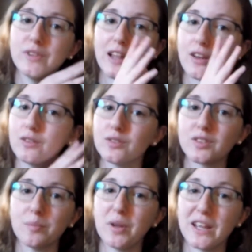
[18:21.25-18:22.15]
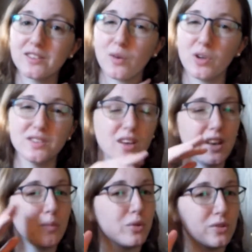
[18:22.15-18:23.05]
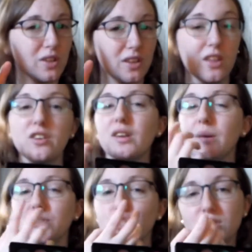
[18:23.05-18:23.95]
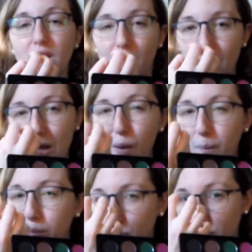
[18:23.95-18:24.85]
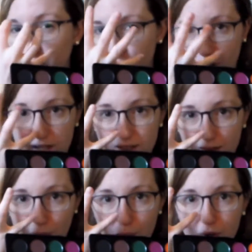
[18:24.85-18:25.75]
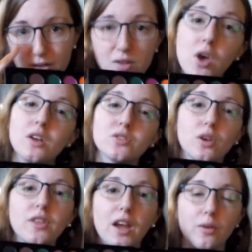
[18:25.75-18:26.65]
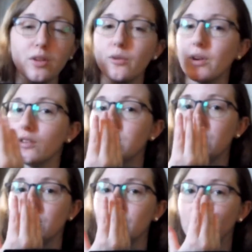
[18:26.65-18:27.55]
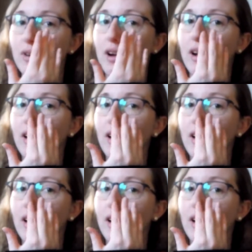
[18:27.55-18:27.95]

yellows and pinks on one side and blues on the other. It was just like blues, greens, and purples. So I think I really want to do